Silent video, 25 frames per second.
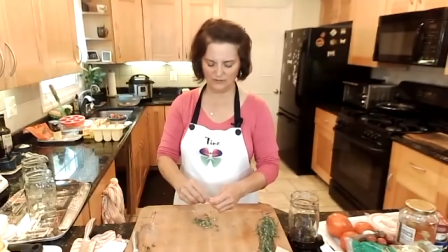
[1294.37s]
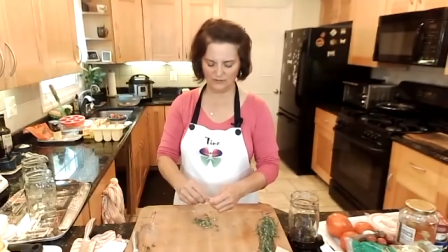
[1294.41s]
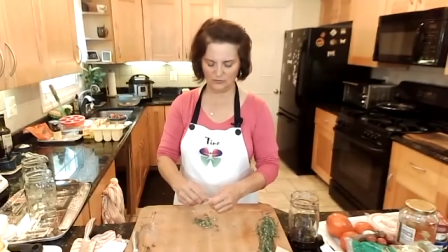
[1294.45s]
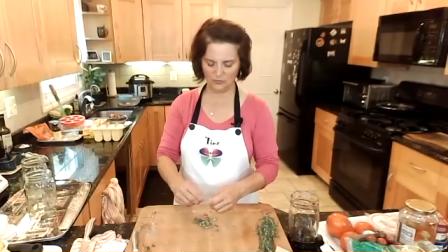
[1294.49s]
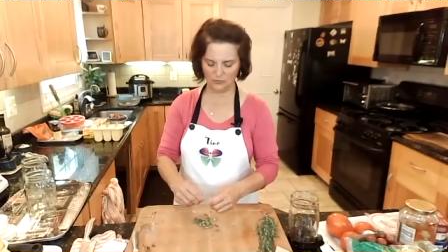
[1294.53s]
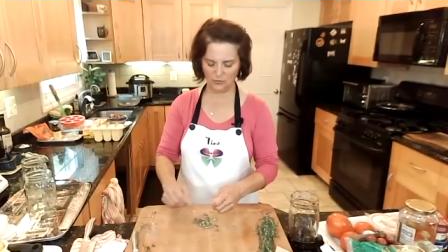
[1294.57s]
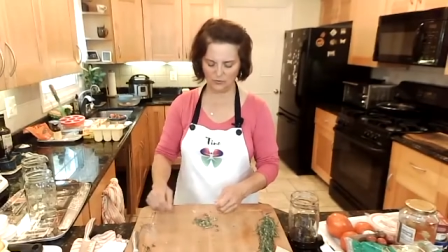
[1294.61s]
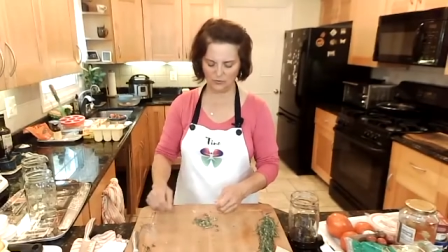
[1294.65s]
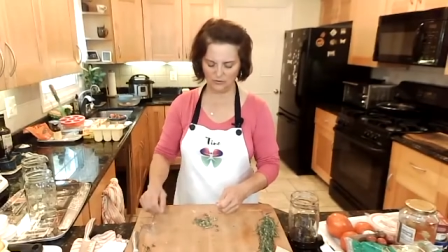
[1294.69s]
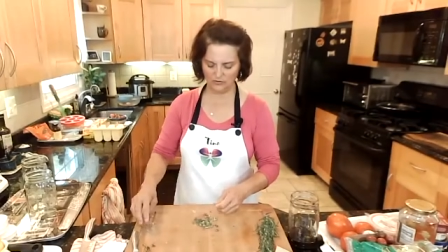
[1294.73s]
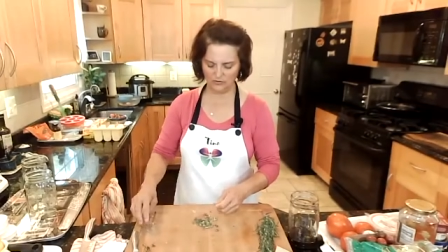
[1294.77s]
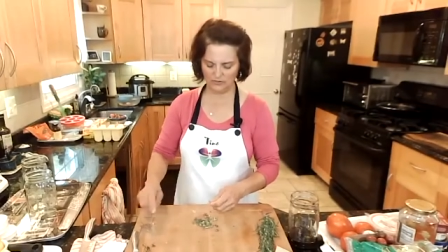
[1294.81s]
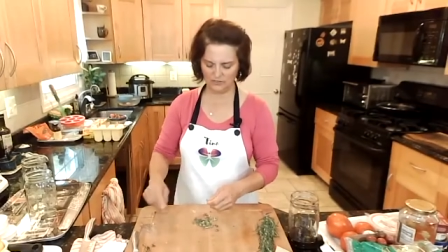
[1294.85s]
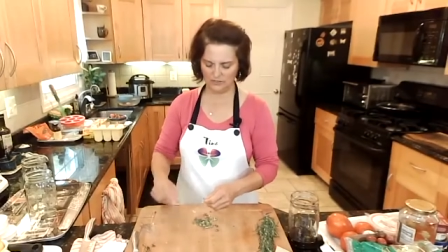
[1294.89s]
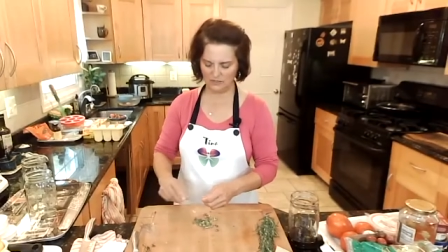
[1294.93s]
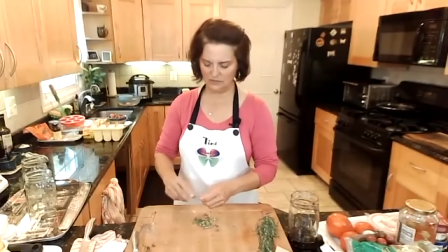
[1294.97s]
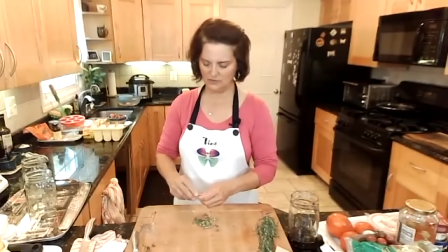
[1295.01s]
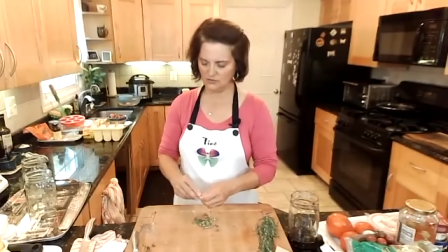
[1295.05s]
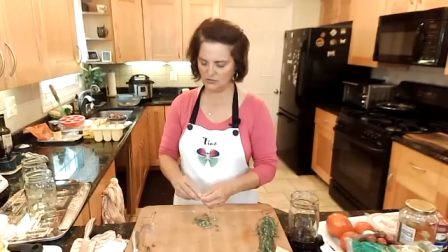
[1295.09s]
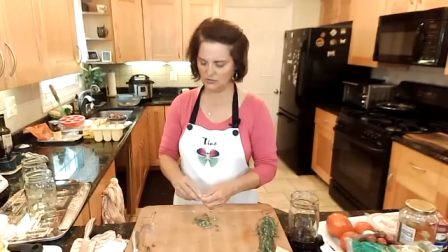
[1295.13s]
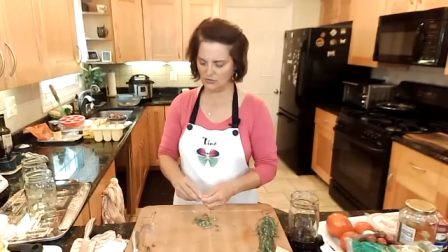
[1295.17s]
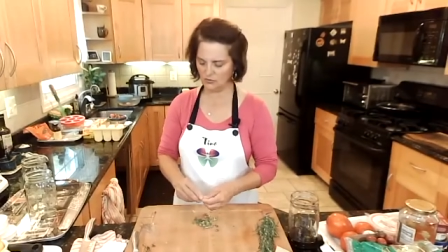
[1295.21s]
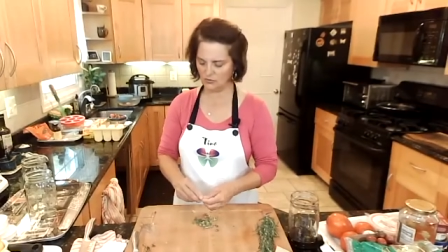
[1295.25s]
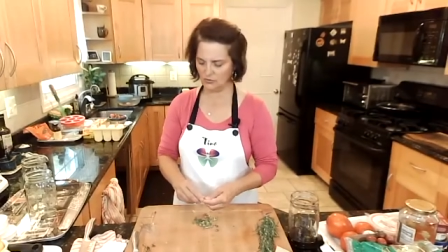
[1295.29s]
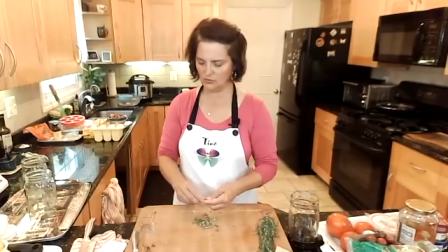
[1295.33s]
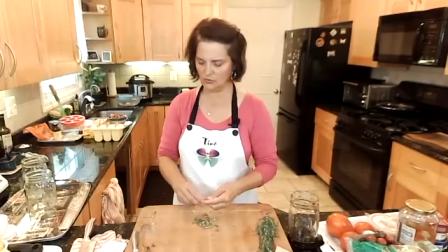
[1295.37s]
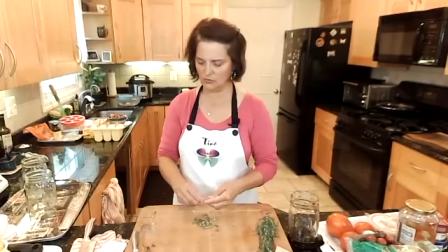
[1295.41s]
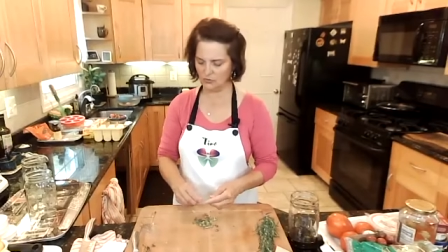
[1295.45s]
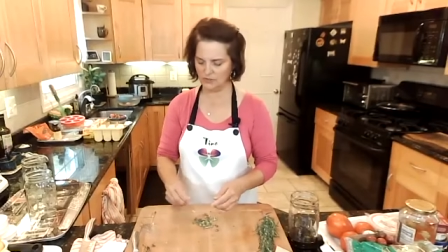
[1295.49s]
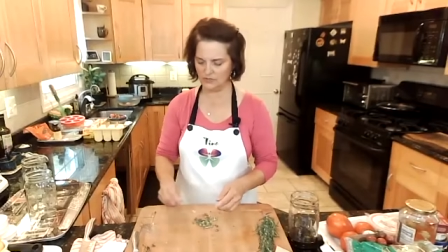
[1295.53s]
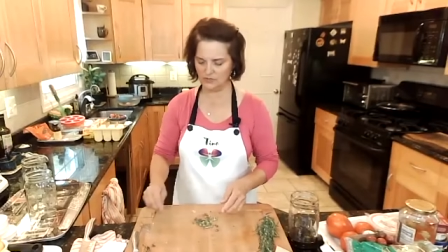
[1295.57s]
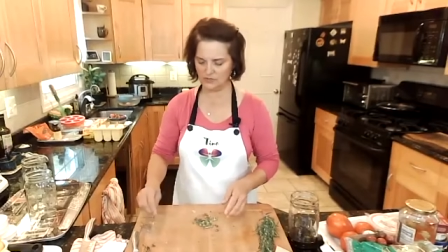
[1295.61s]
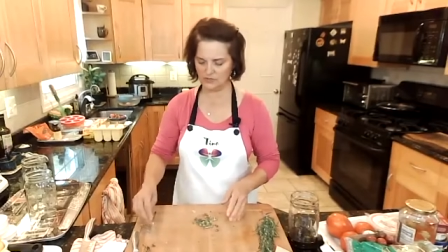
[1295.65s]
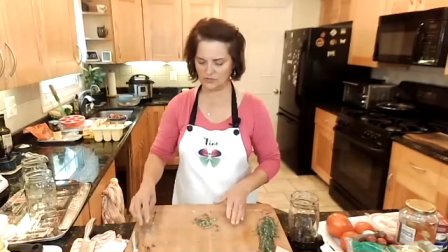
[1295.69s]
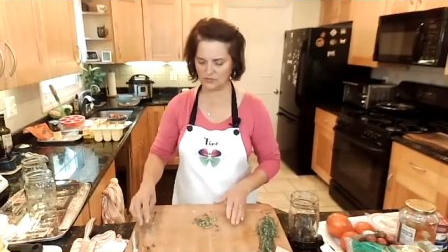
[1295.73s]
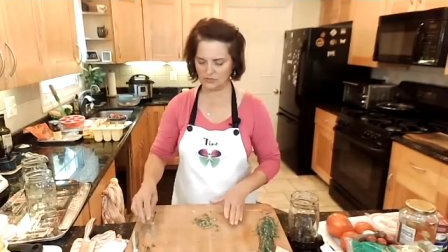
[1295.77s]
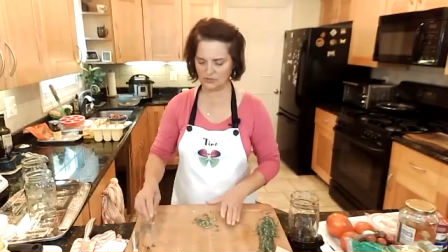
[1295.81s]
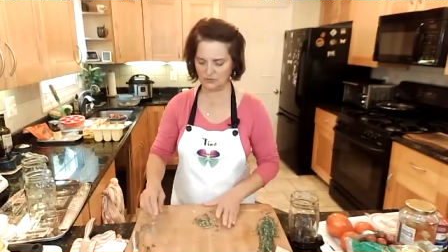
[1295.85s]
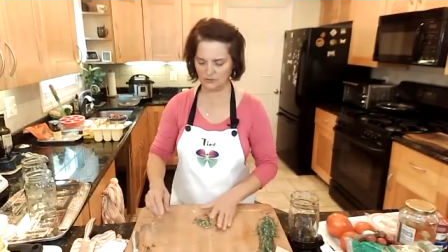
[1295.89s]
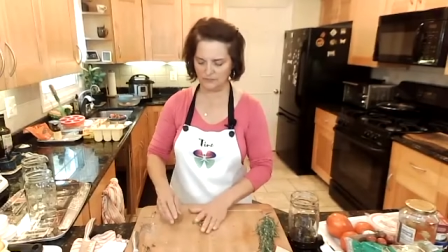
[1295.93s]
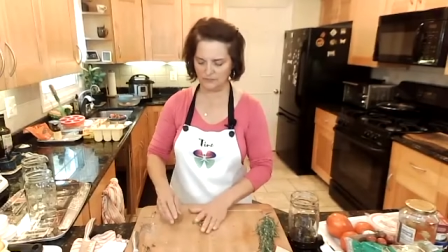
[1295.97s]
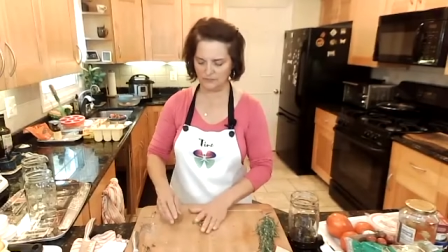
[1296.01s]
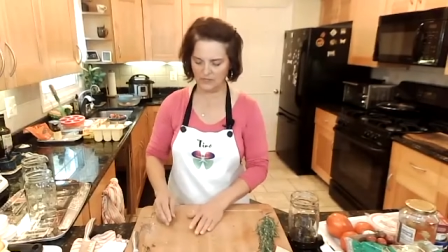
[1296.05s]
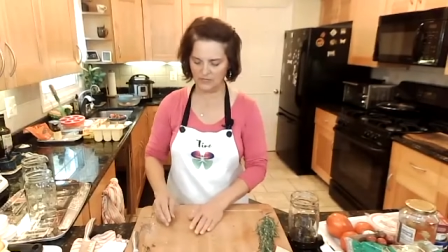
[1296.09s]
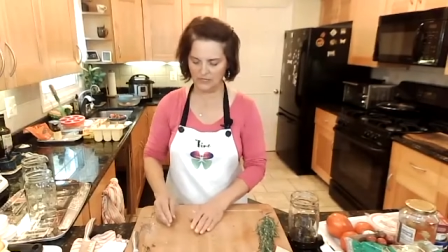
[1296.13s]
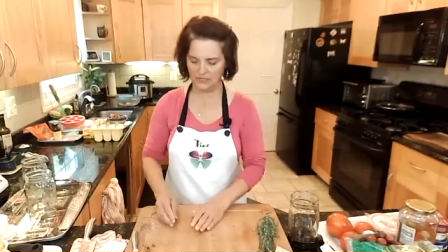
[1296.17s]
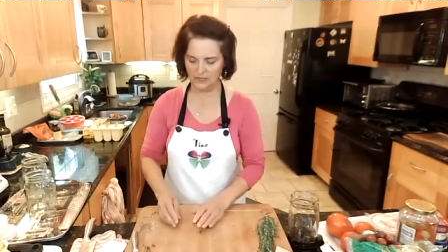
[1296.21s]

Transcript: The world is your oyster,